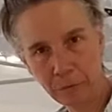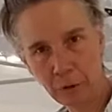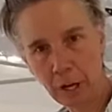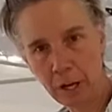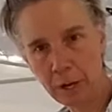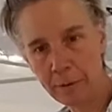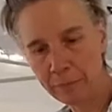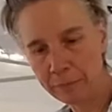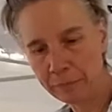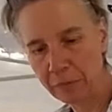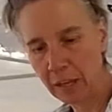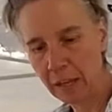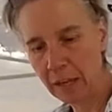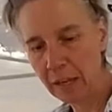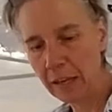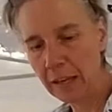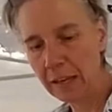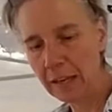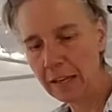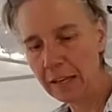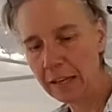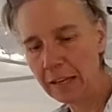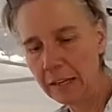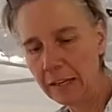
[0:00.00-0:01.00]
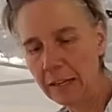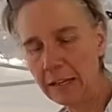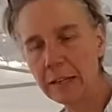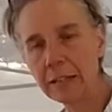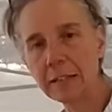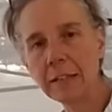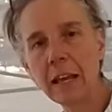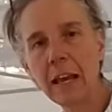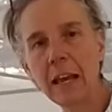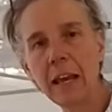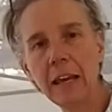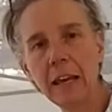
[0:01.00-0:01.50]
okay? It
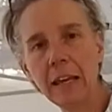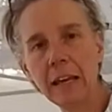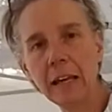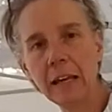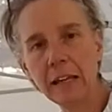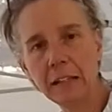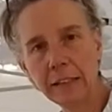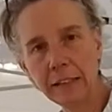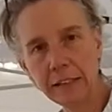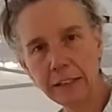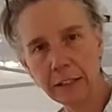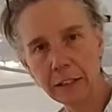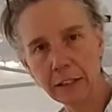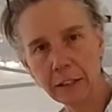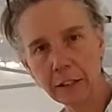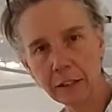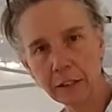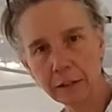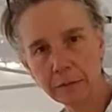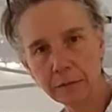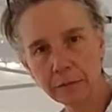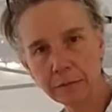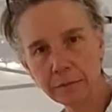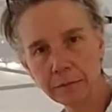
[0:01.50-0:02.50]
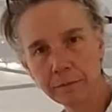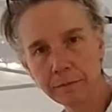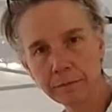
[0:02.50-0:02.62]
is a clear